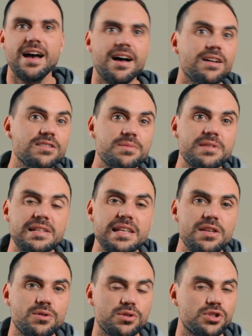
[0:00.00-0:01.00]
Ultimately,
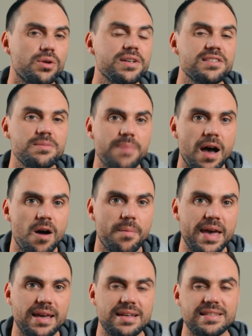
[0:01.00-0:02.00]
your choice in power
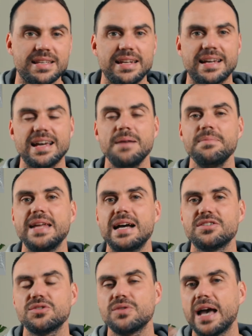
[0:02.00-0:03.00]
bank is going to come
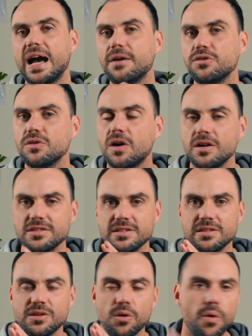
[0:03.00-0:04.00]
down to how you
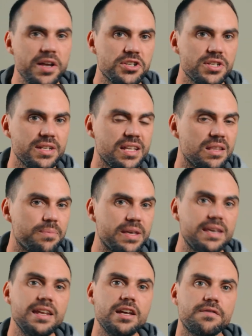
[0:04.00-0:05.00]
answered the question in the
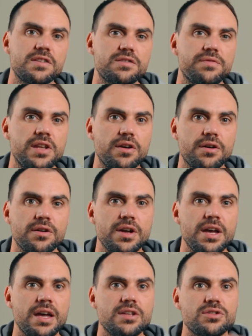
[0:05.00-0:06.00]
beginning of this video,
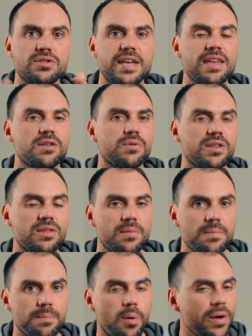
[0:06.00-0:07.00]
together with
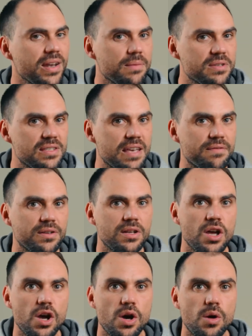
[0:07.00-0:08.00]
point number
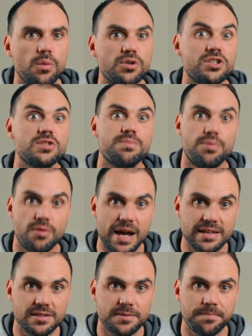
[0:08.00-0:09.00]
7, which is
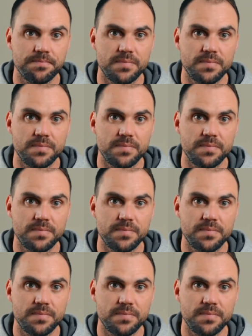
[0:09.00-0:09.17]
price.